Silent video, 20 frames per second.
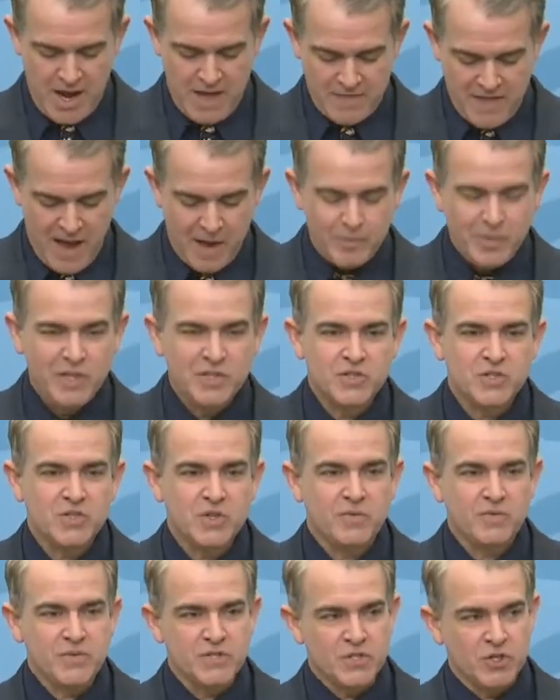And that means
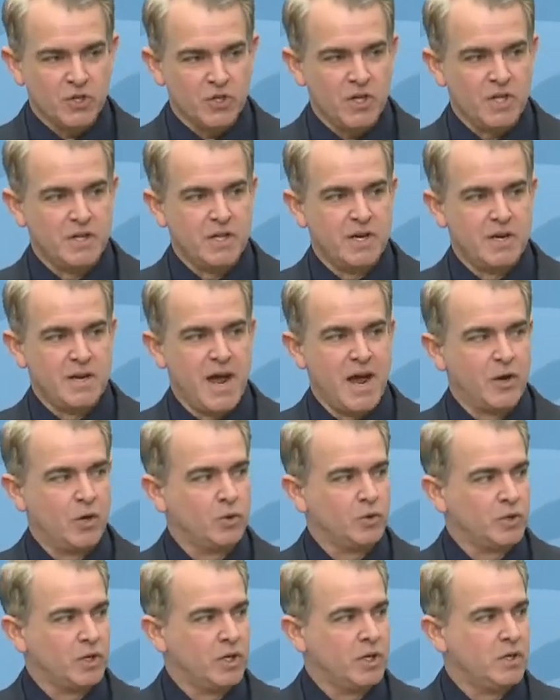it's a facility that not
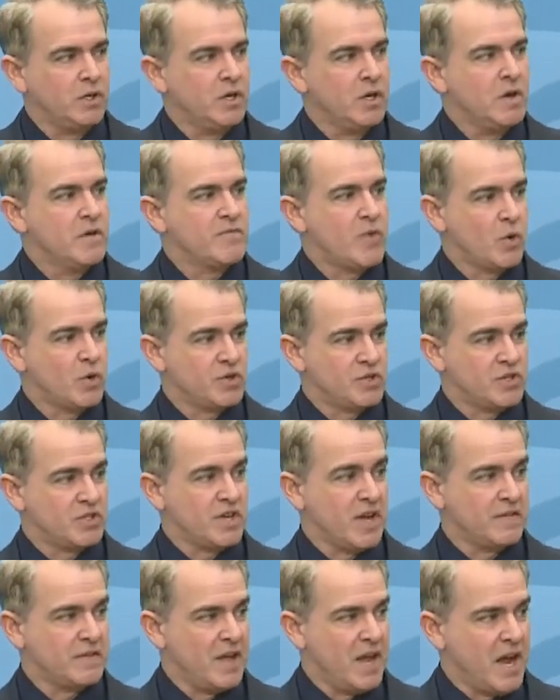only
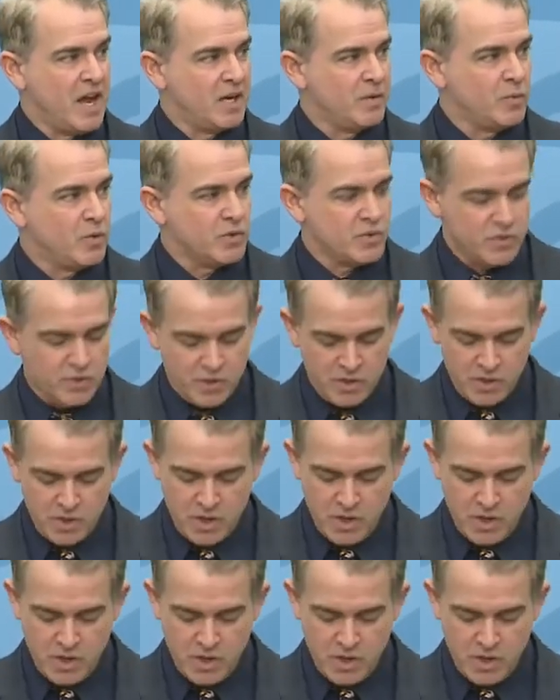focuses on the animals,